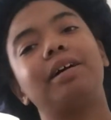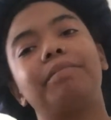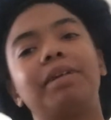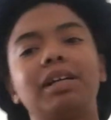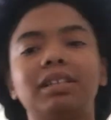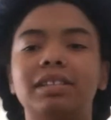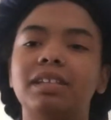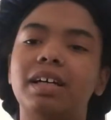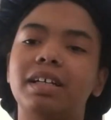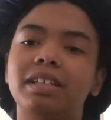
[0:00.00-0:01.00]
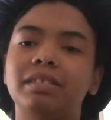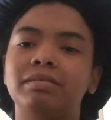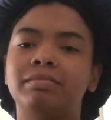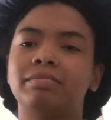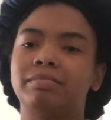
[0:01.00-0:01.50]
My cousin like,
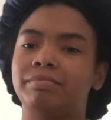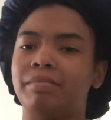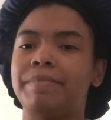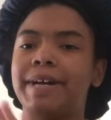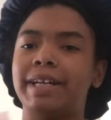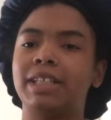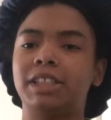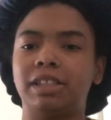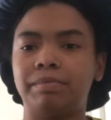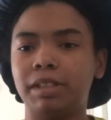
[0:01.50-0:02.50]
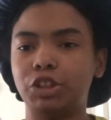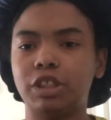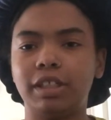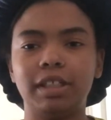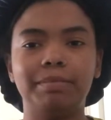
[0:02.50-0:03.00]
my bad, Keisha. I'm not
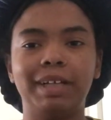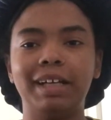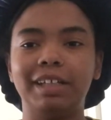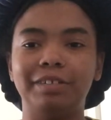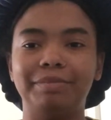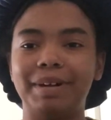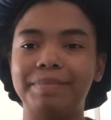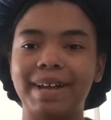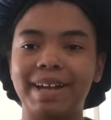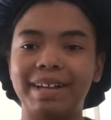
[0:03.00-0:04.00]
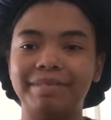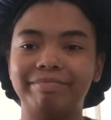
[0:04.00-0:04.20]
trying to keep blocking you. My bad.